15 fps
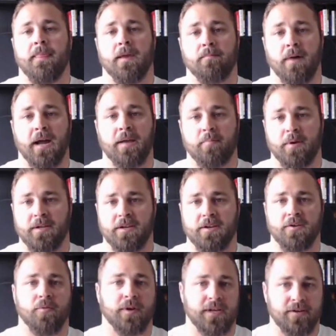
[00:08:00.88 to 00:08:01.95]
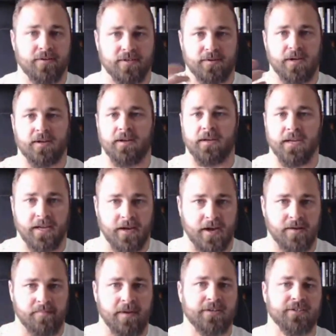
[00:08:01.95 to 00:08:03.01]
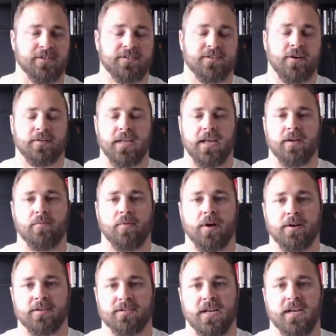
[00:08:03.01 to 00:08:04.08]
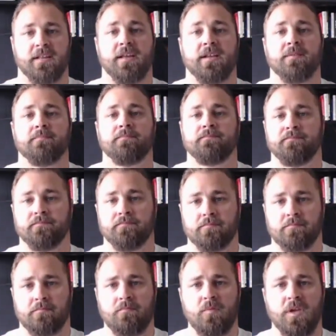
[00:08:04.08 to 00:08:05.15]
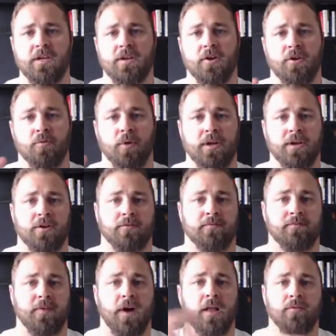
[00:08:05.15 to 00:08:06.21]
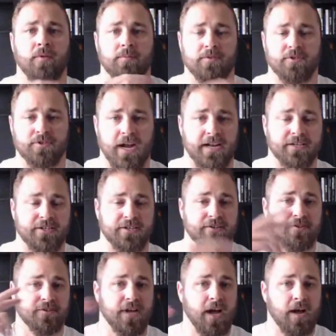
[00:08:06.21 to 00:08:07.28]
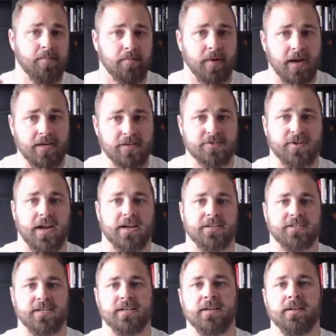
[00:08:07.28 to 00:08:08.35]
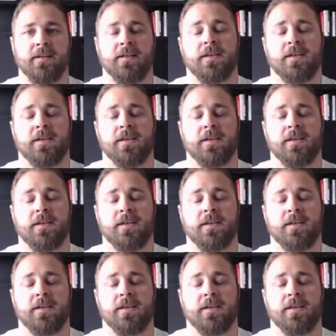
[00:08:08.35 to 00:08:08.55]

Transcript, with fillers: In my opinion, you want to use uh, again automation to start that awareness, and then you know you want your follow up strategy and your top of mind strategy.